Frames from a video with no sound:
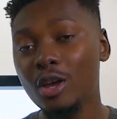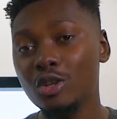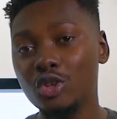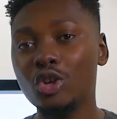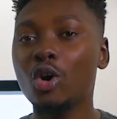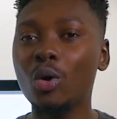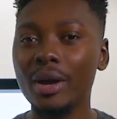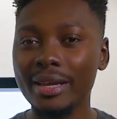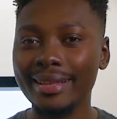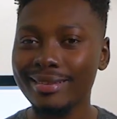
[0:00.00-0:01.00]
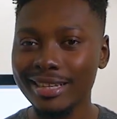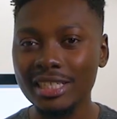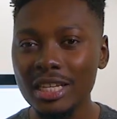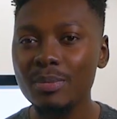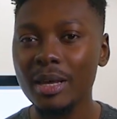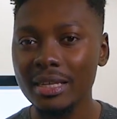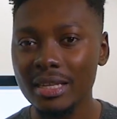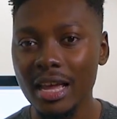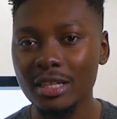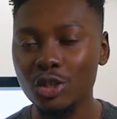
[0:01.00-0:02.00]
So it just makes
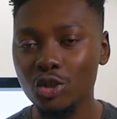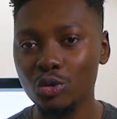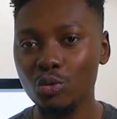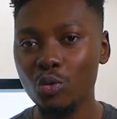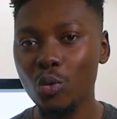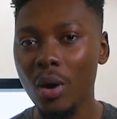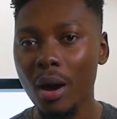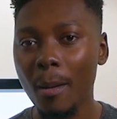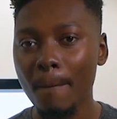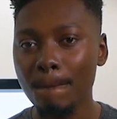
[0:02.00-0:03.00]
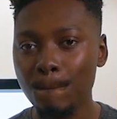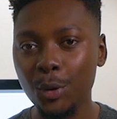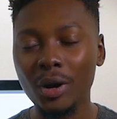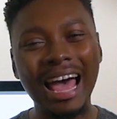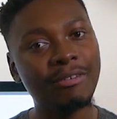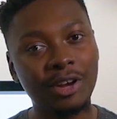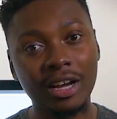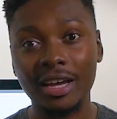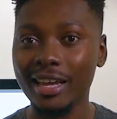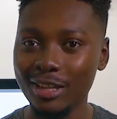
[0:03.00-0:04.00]
sense to put
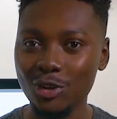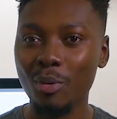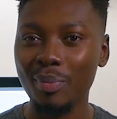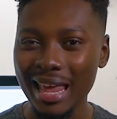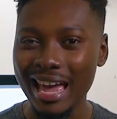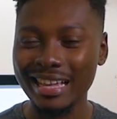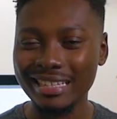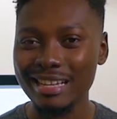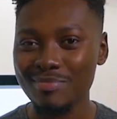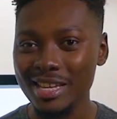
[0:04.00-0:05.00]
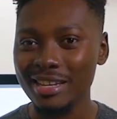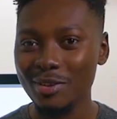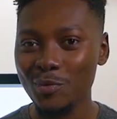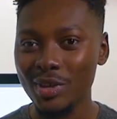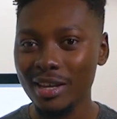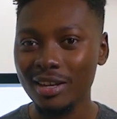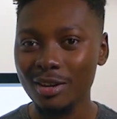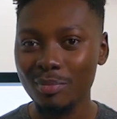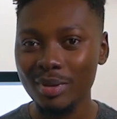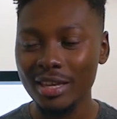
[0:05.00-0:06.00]
Africa in your plans. I mean, we are
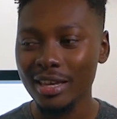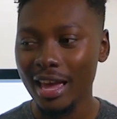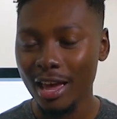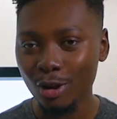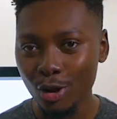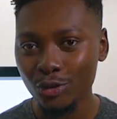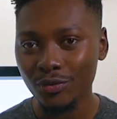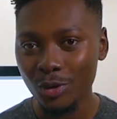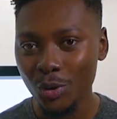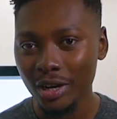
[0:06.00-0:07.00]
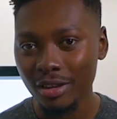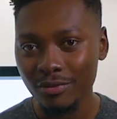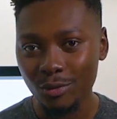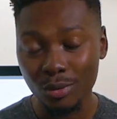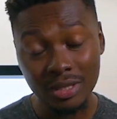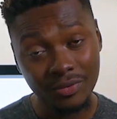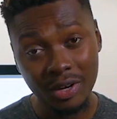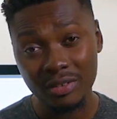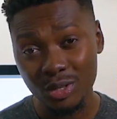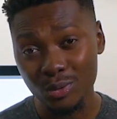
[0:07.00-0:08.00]
gonna be a lot of the working force
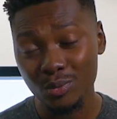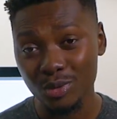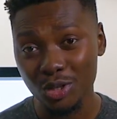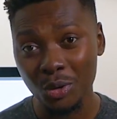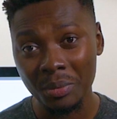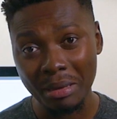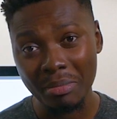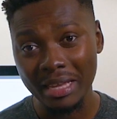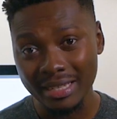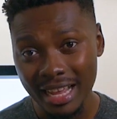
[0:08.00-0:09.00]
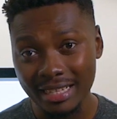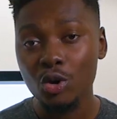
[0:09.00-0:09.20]
very soon, so it makes sense.